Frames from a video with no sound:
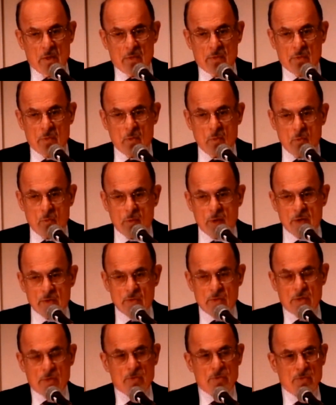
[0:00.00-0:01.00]
through
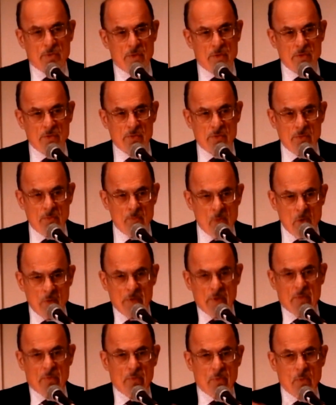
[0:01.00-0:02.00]
restlessness,
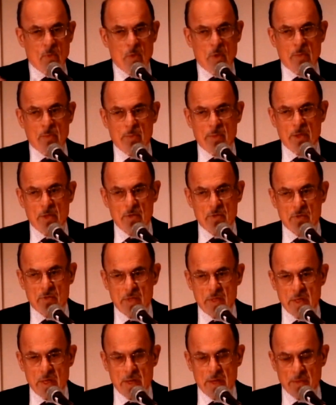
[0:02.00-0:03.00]
moving from one place
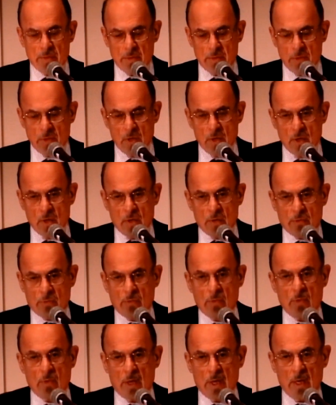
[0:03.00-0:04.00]
to the other,
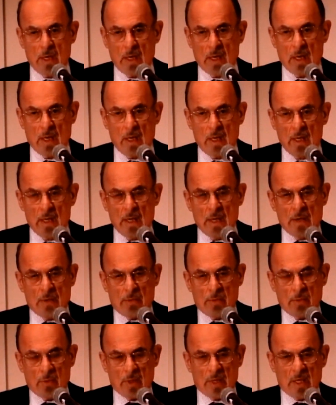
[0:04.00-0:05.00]
through a
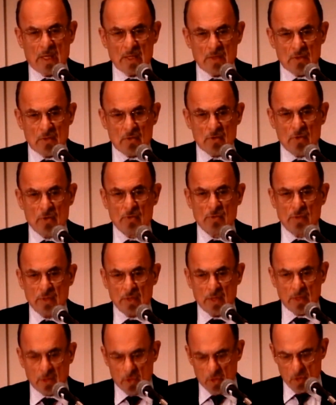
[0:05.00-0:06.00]

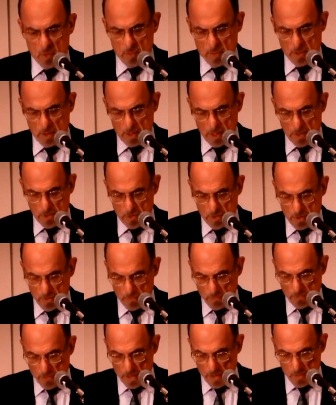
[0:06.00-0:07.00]
consistent accumulation
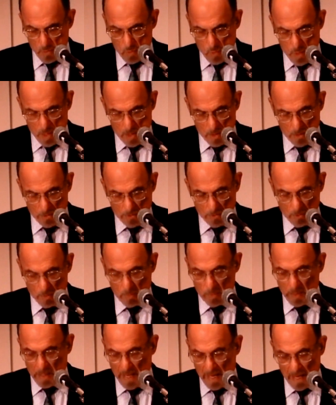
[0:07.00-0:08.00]
of great wealth or
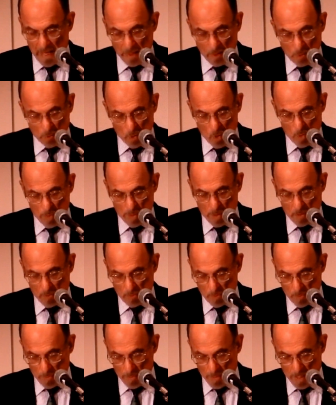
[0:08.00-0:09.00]
blind groping
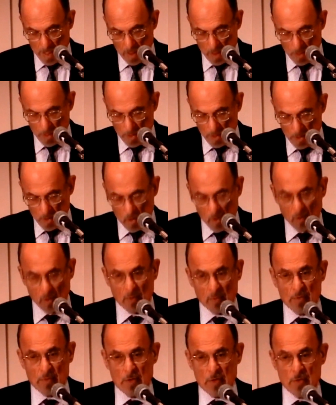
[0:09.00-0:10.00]
for power.
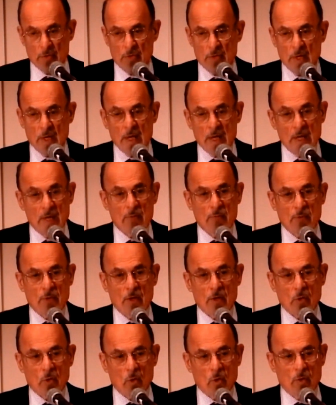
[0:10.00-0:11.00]
All of these, he
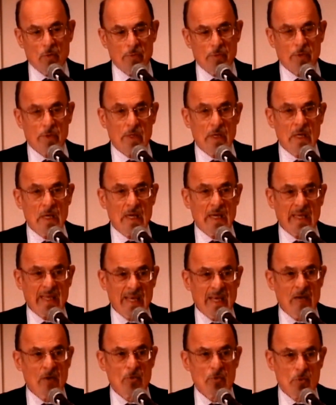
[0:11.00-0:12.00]
felt, offered
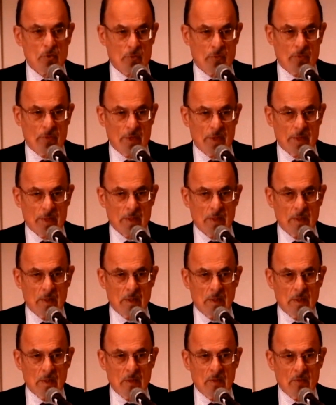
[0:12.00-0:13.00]
counterfeit
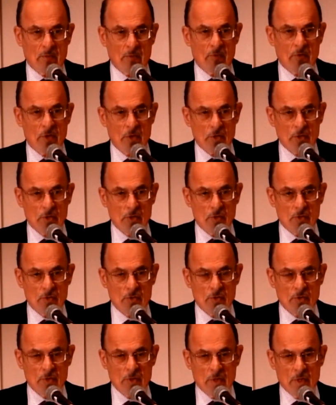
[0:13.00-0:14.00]

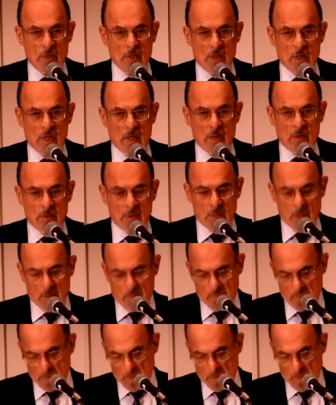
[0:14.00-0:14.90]
visions of